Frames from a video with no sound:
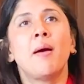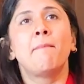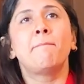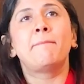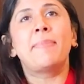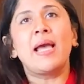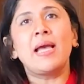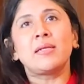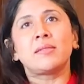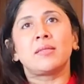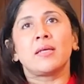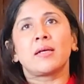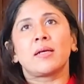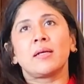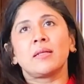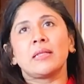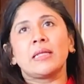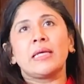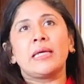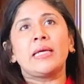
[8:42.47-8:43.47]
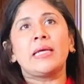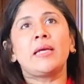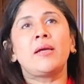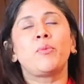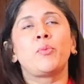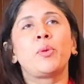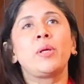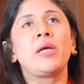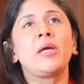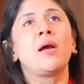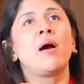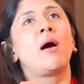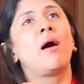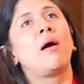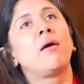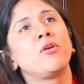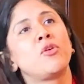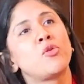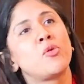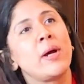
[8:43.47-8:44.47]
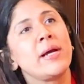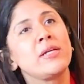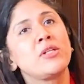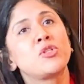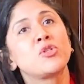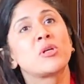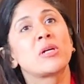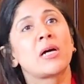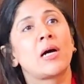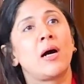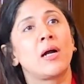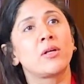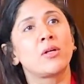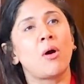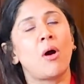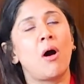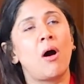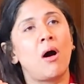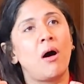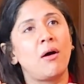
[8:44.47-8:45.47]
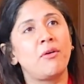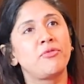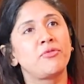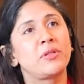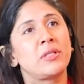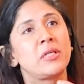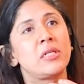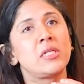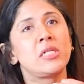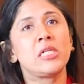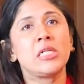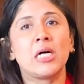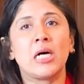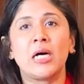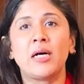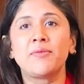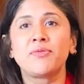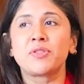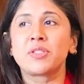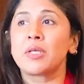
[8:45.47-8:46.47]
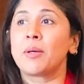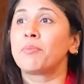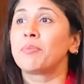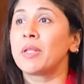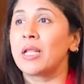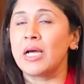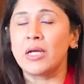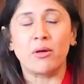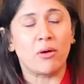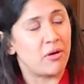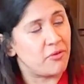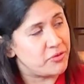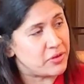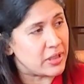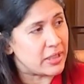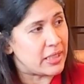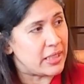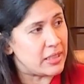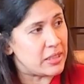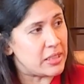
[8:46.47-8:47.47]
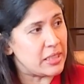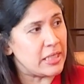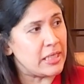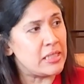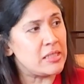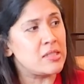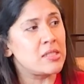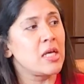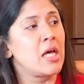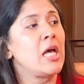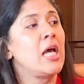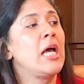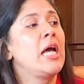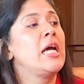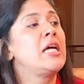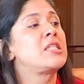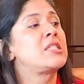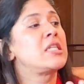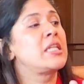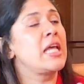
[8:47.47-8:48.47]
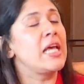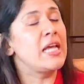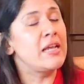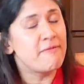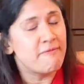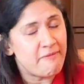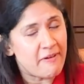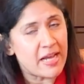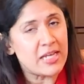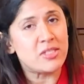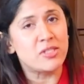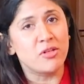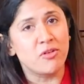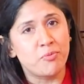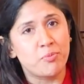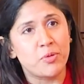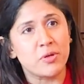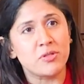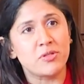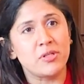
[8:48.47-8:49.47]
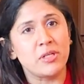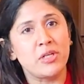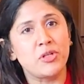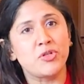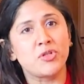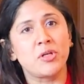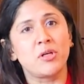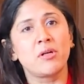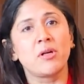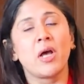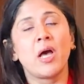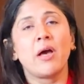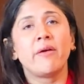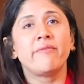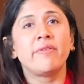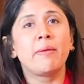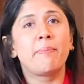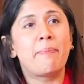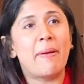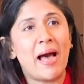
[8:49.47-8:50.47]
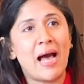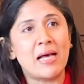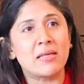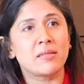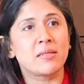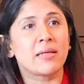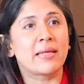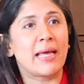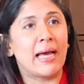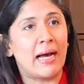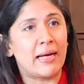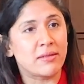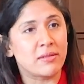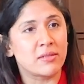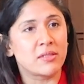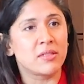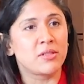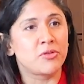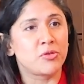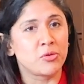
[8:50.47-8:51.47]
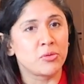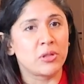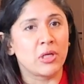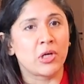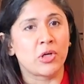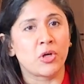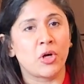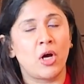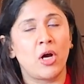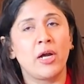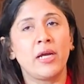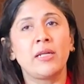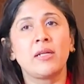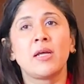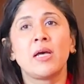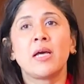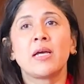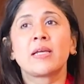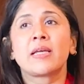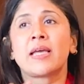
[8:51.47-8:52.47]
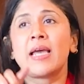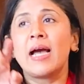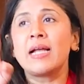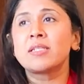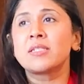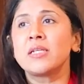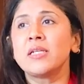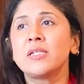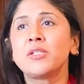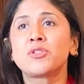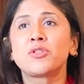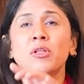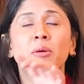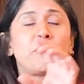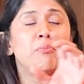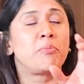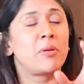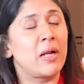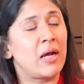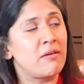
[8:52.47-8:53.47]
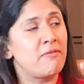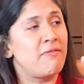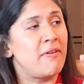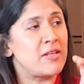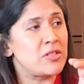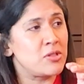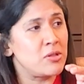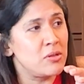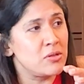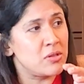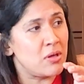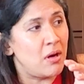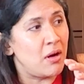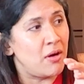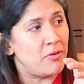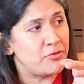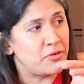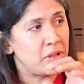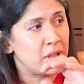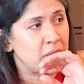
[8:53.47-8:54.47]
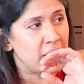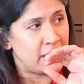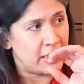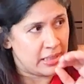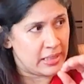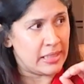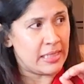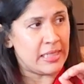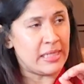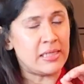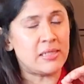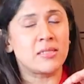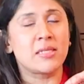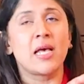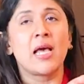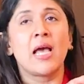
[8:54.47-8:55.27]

Basically, we are trying to cut off the nerve supply of the kidneys. It's an invasive procedure. We pass a catheter through the groin, get into the blood vessels of the kidneys,